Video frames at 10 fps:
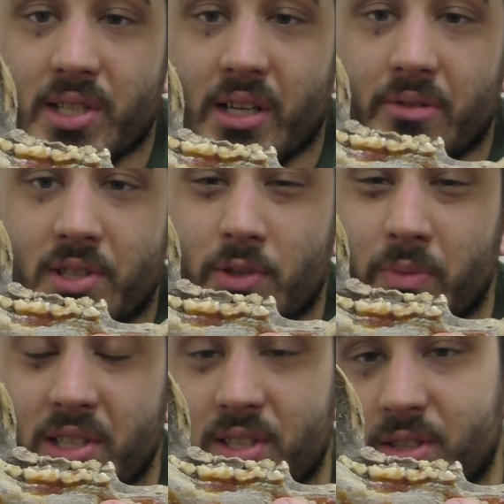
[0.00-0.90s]
and I would
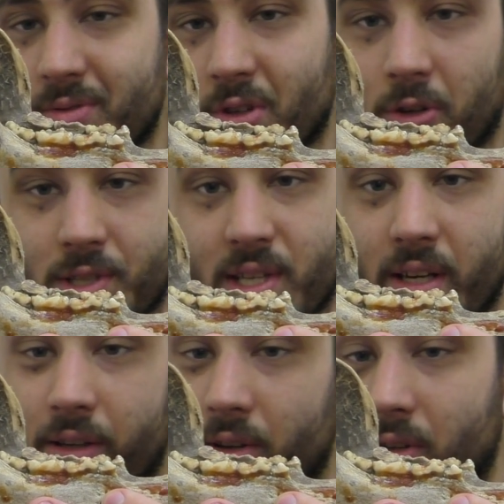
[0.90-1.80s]
assume it's
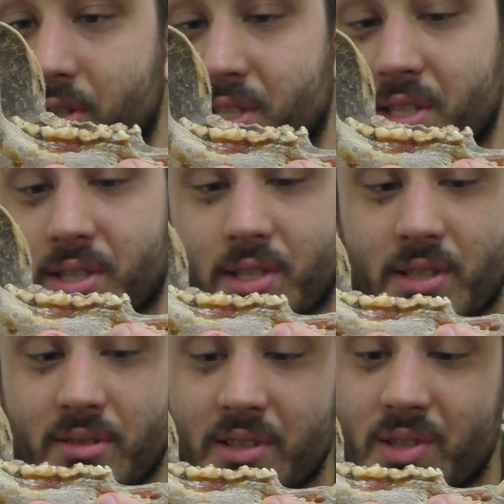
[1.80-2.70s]
Ursae,
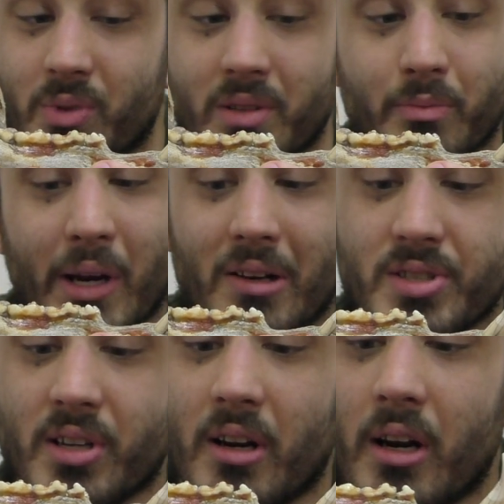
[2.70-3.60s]
Ursus is what
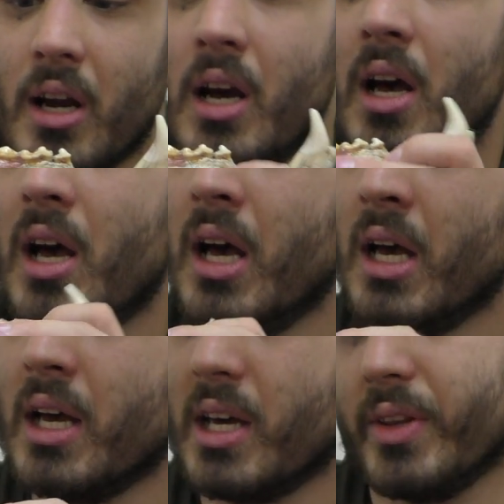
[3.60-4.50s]
bears are.
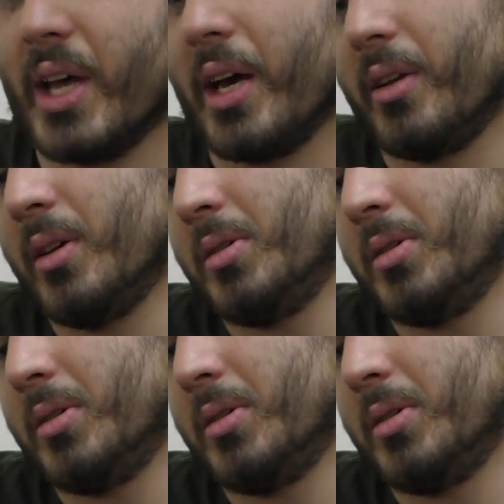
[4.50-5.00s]
And then